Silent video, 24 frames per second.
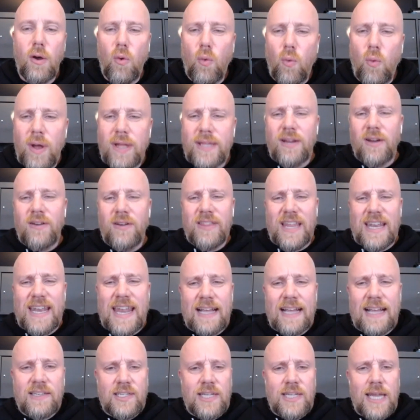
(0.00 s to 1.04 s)
what are the
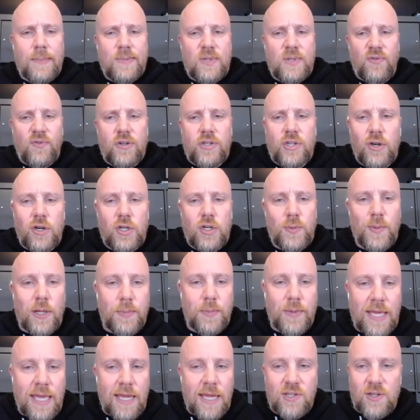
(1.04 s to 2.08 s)
next steps for church
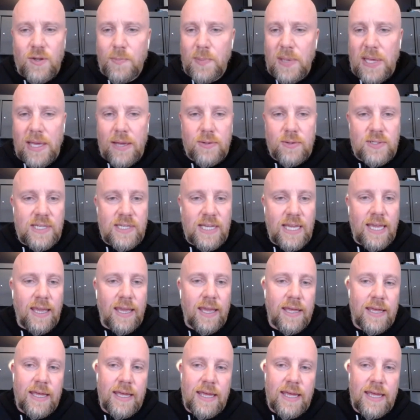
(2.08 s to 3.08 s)
multiplication PAOC.